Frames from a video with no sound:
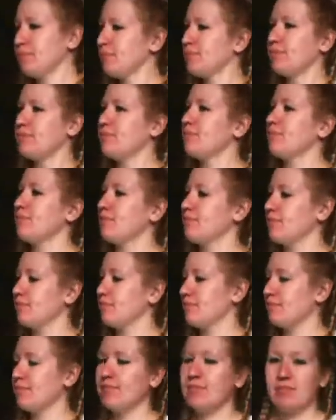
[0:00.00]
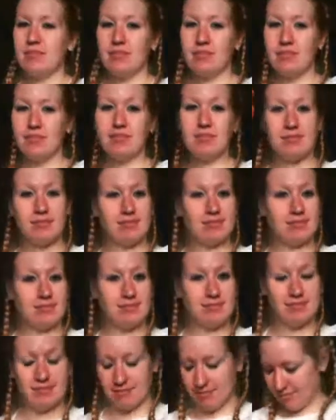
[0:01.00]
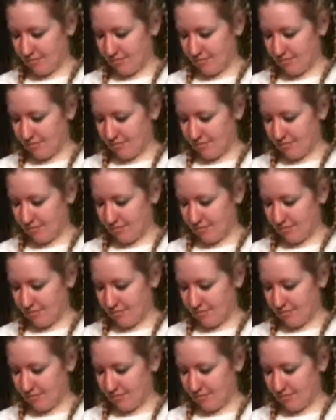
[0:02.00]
[no speech]